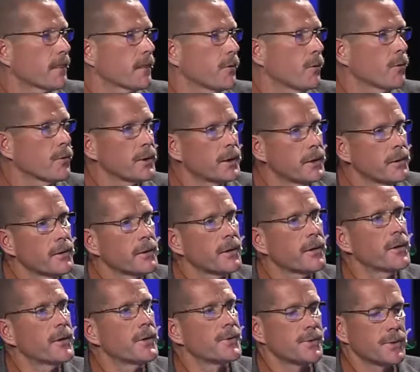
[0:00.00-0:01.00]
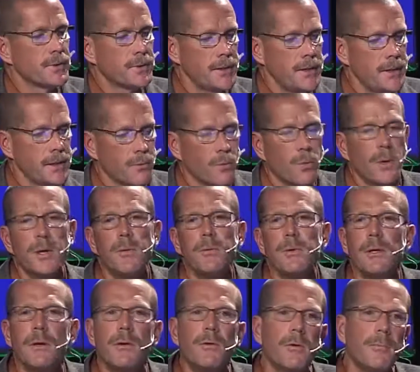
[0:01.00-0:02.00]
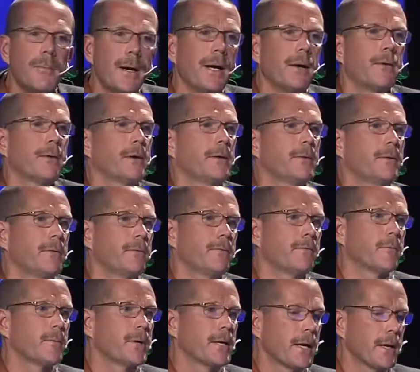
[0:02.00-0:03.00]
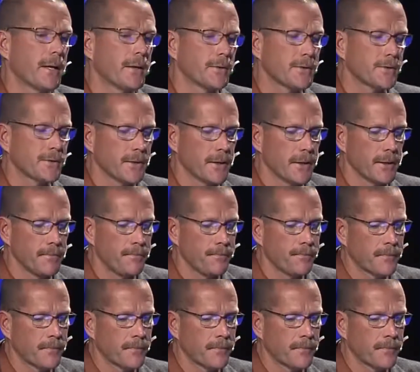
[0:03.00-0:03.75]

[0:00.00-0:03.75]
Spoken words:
or here in Argentina, what do we know about it from the outset?